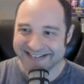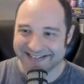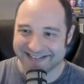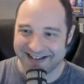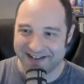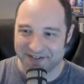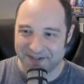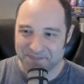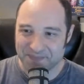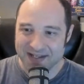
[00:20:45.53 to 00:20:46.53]
Love
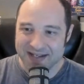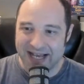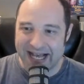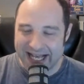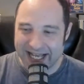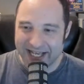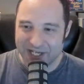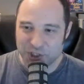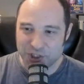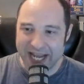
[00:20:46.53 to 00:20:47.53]
it.
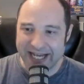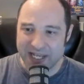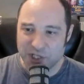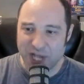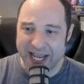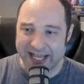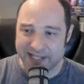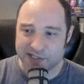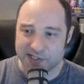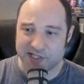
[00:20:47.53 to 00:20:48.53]

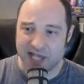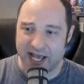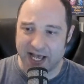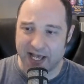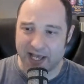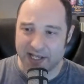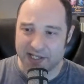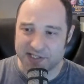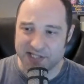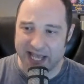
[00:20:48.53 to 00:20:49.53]
Shayans
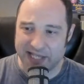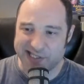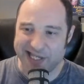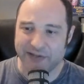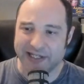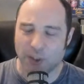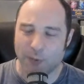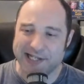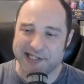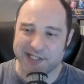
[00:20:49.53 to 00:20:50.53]
says, sailing on
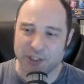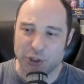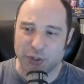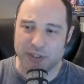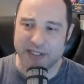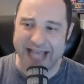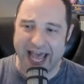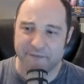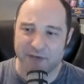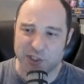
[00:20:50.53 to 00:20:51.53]
Oasis in June, do they
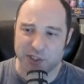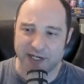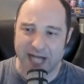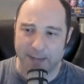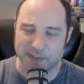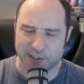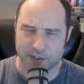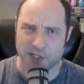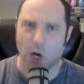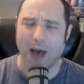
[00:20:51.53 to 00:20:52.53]
have vegetarian options on the
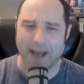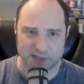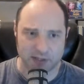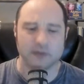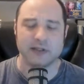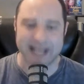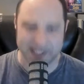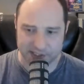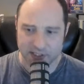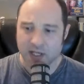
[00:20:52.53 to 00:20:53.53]
cruise? Oh, absolutely,
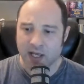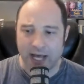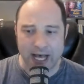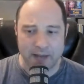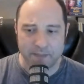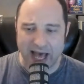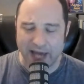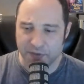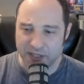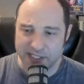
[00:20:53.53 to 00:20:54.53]
yes. I
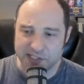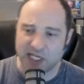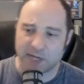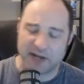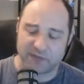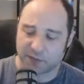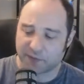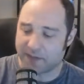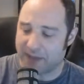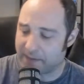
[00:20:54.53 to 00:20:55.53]
don't think he's here, but I have a good
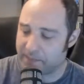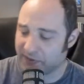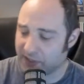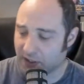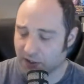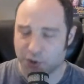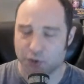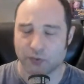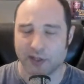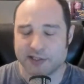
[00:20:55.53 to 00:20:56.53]
friend of mine, Billy Hirsch,
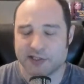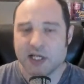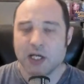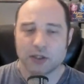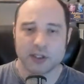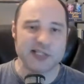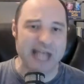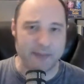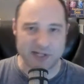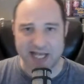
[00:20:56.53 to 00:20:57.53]
who runs
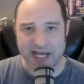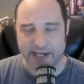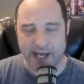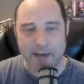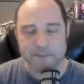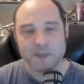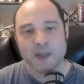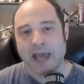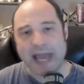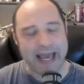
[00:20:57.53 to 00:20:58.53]
cruisehabit.com,
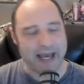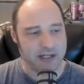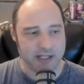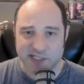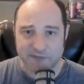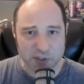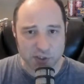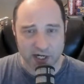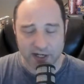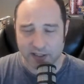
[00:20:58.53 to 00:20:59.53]
and he's a
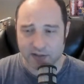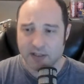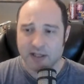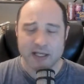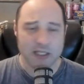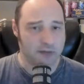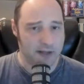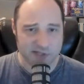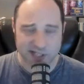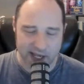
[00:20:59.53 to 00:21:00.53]
vegetarian. He
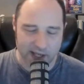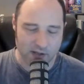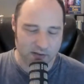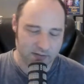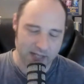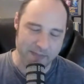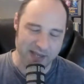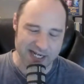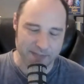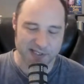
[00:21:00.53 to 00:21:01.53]
loves kale. I'm
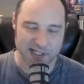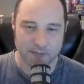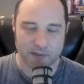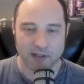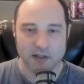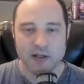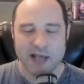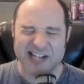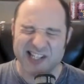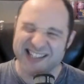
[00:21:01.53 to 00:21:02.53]
making up the second part.
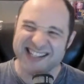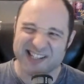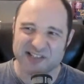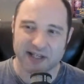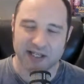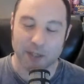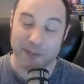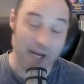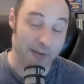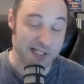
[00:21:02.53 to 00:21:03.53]
Actually, I think he does like kale,
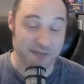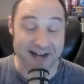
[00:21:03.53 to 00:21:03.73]
but anyway, it doesn't